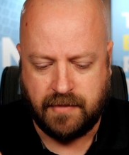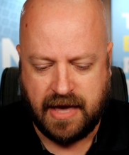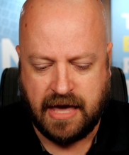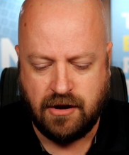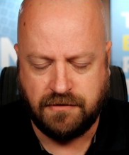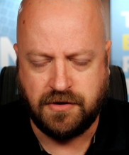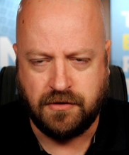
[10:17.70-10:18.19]

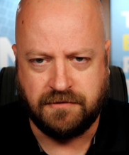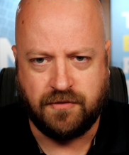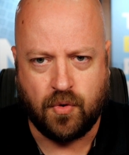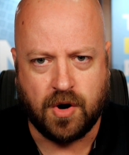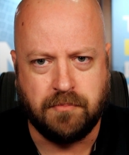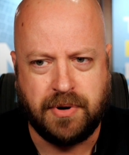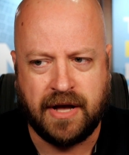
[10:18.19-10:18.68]
interviewing
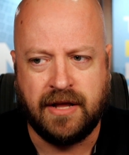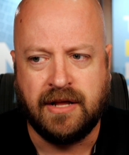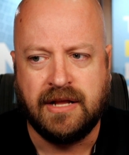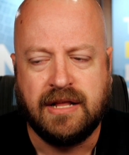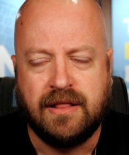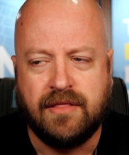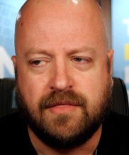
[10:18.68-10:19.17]
for, but
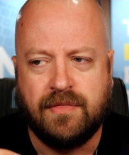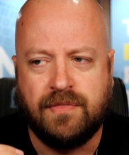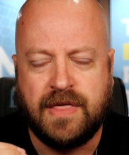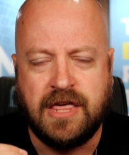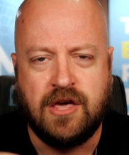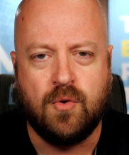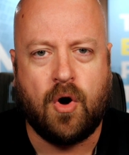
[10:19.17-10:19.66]

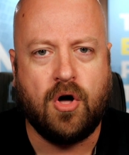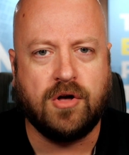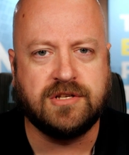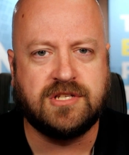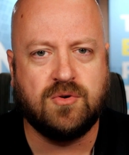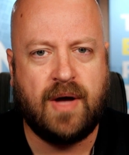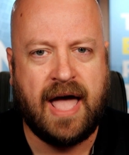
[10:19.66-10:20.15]
that you
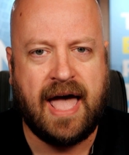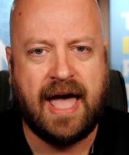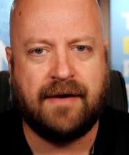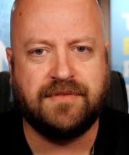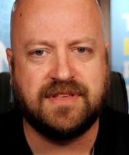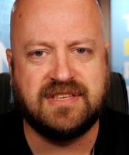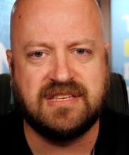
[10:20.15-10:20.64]
also
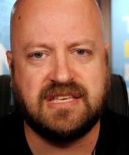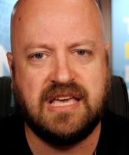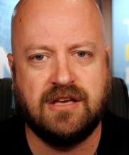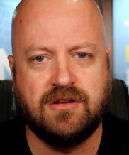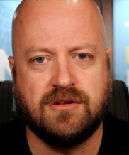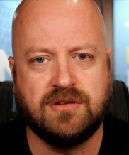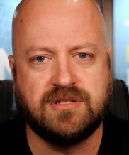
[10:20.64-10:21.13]
have the
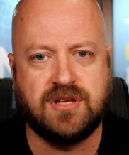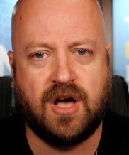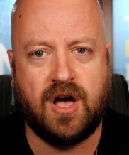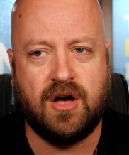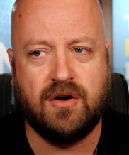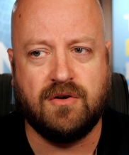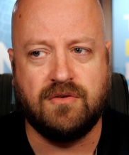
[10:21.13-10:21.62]
skills
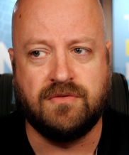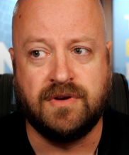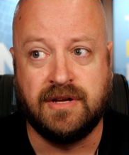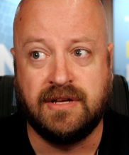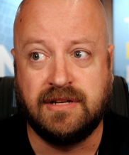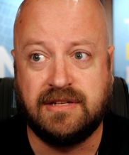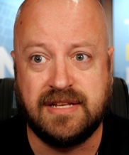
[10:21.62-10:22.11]
of
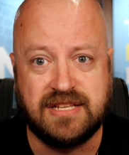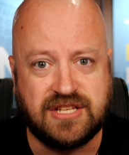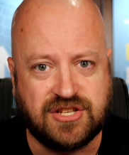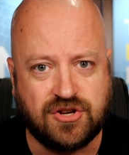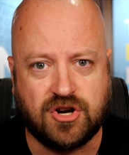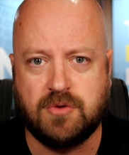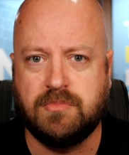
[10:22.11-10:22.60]

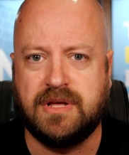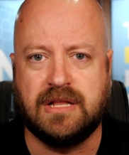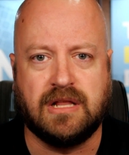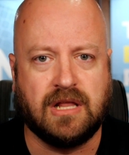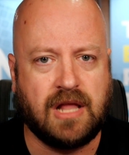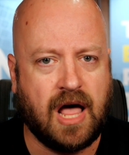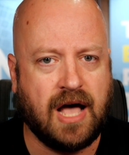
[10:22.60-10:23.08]
discernment,
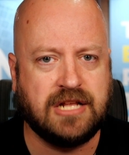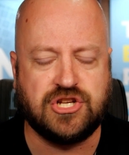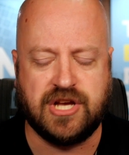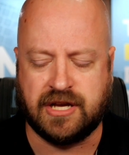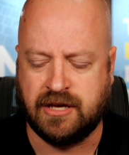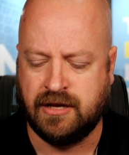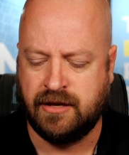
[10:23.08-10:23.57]

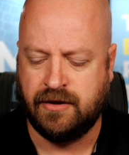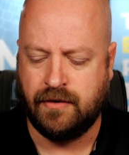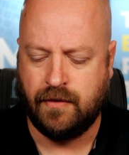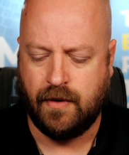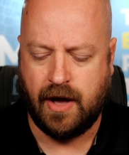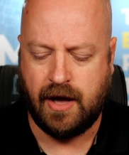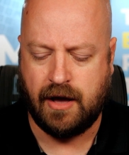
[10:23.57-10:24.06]
logic,
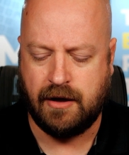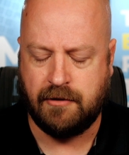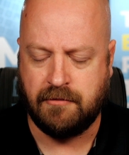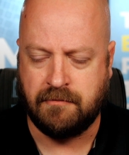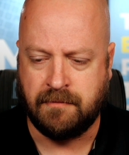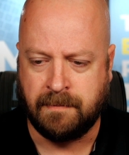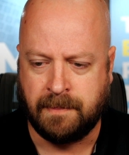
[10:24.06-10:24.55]

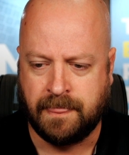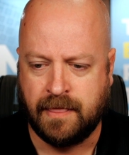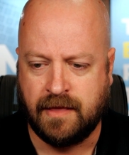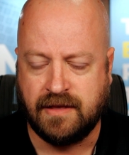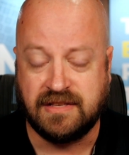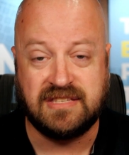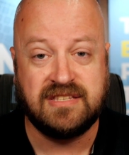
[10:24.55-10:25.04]

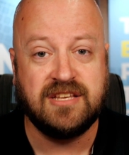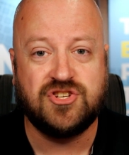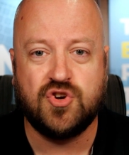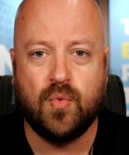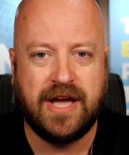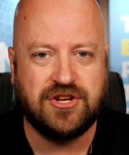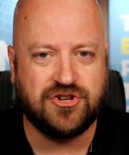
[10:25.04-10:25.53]

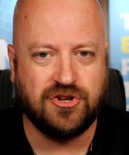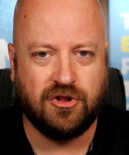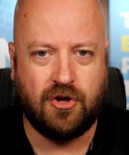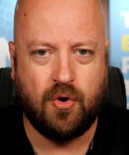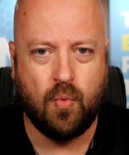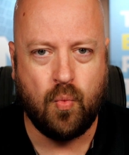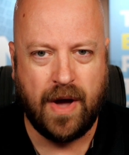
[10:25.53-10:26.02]
situational
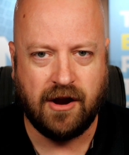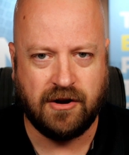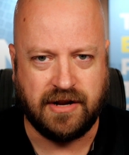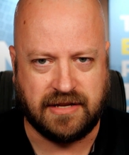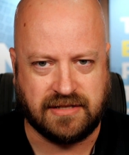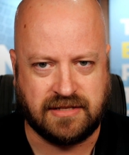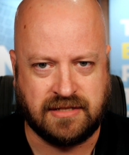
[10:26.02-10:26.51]

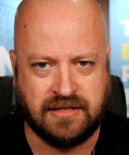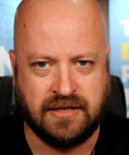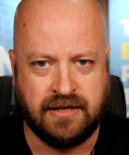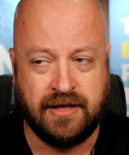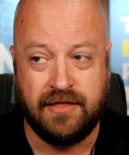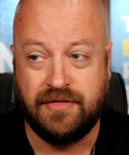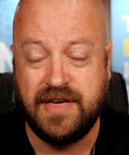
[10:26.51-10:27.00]
awareness.
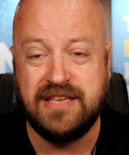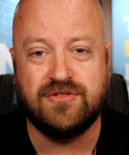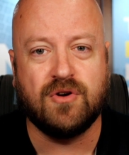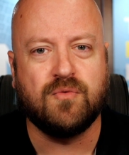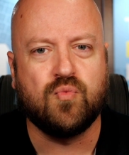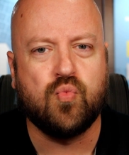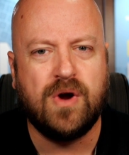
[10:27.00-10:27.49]
These are
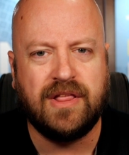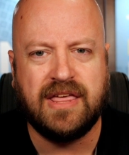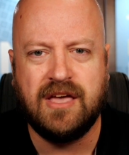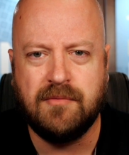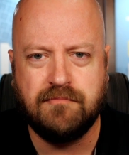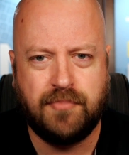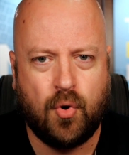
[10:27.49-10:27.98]
really
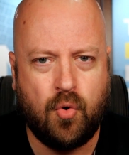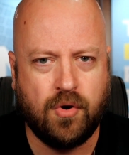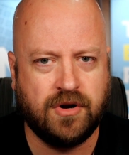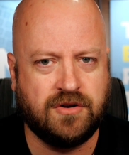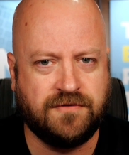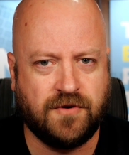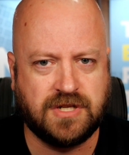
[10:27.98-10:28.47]

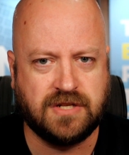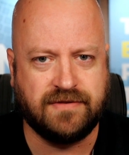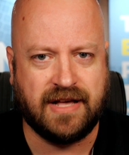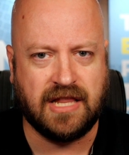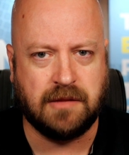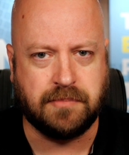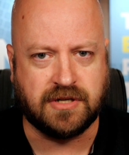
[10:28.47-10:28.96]
important for
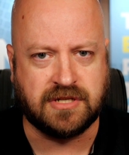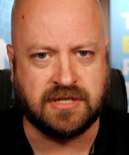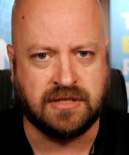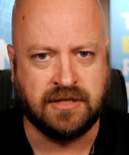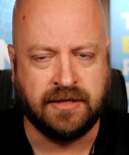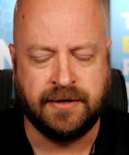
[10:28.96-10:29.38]
developers.